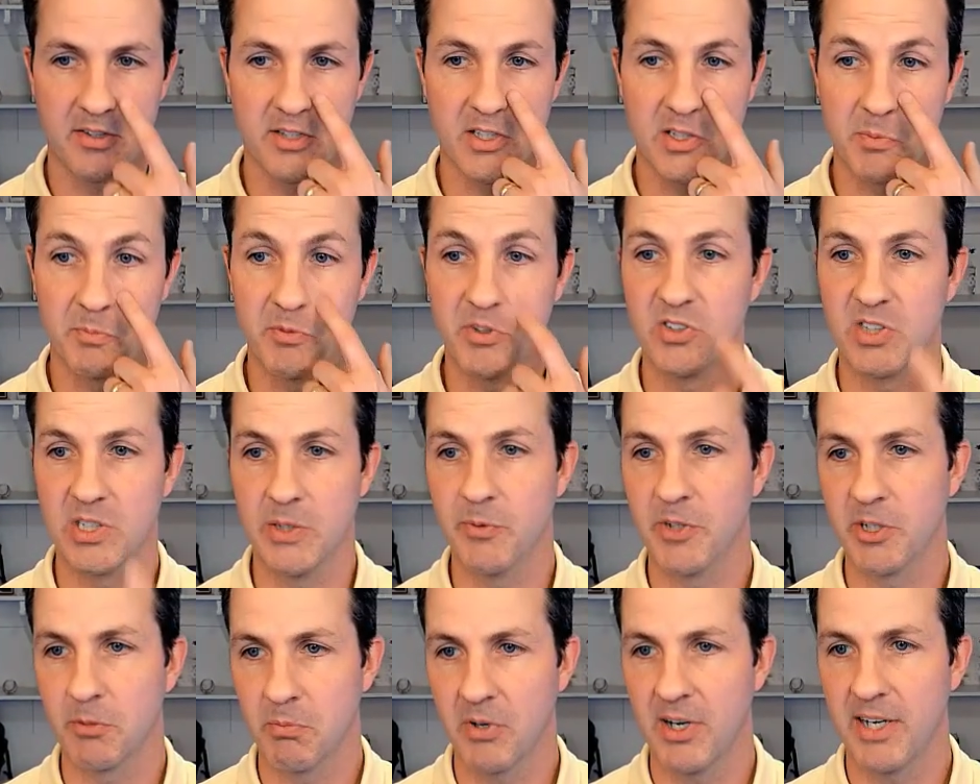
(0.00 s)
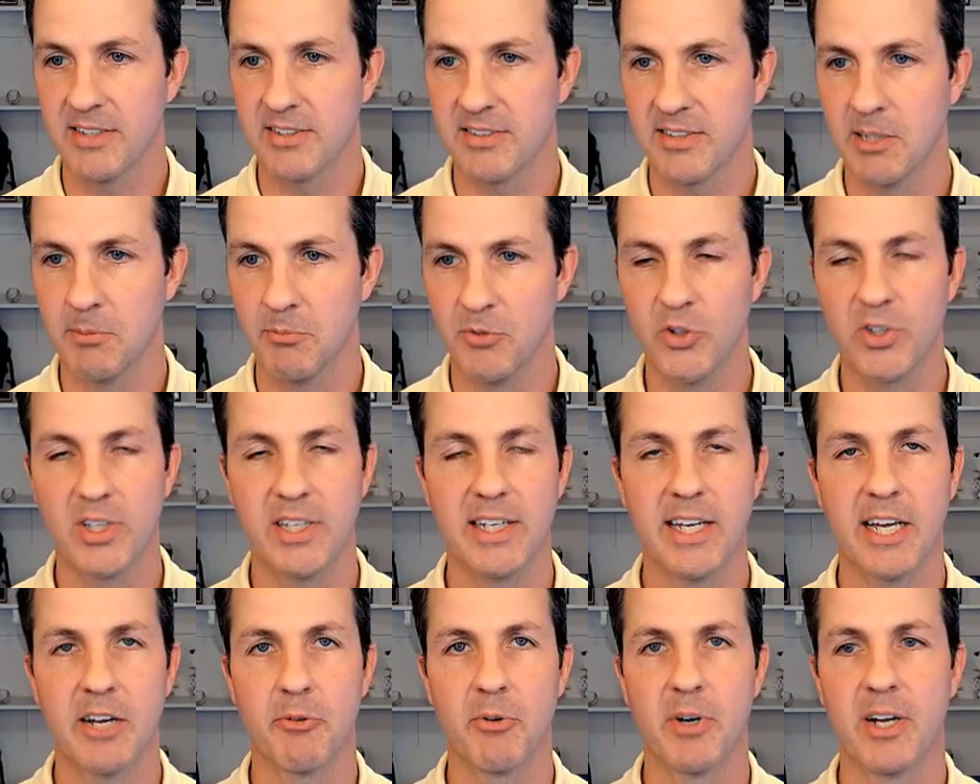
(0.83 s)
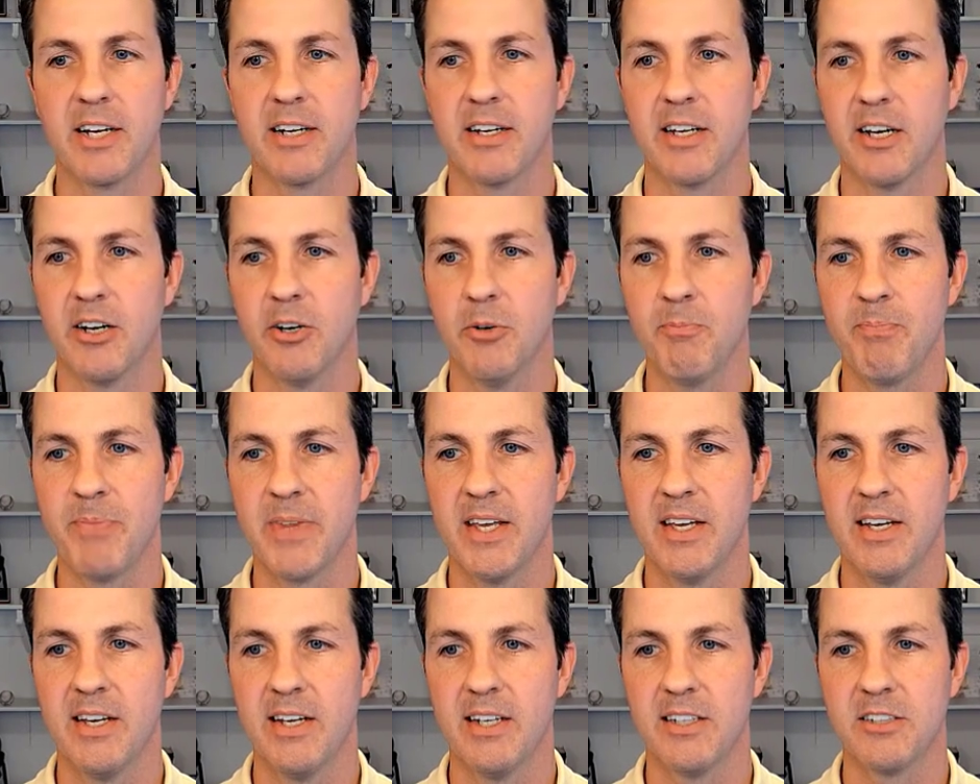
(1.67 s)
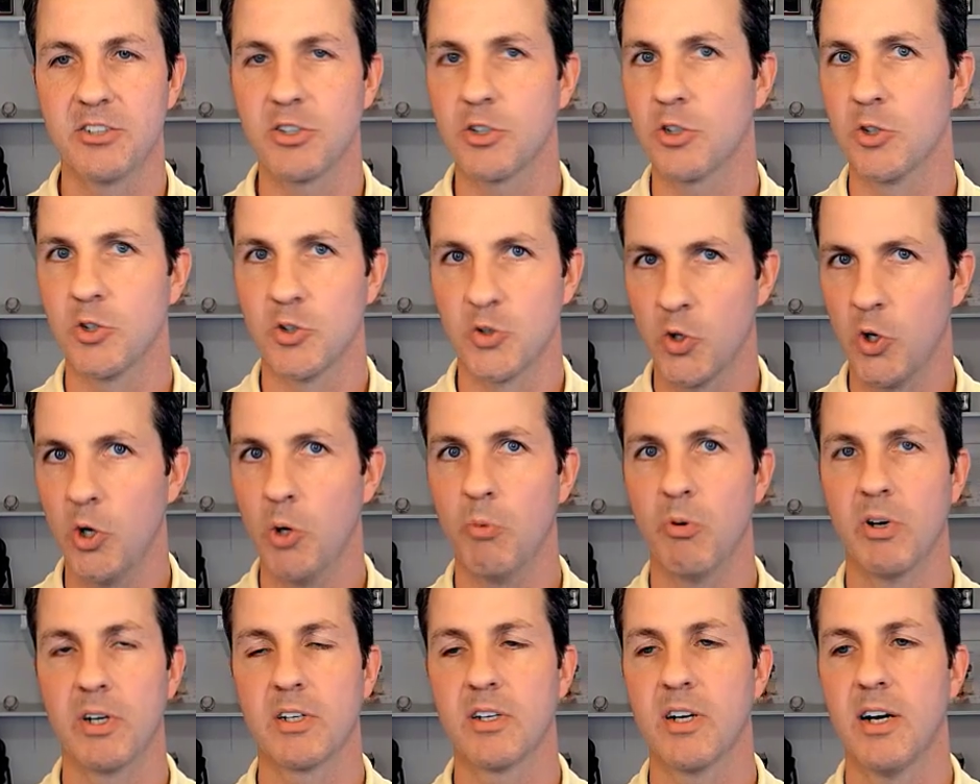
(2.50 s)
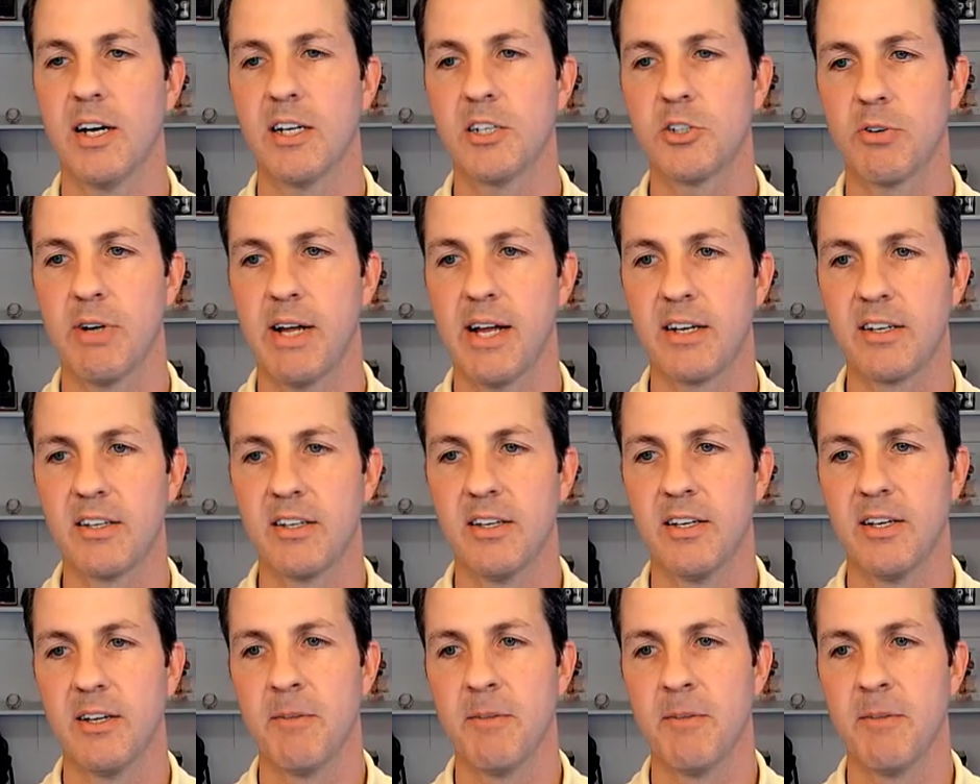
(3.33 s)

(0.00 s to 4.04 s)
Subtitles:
specific price that I'm looking at right now to control one contract.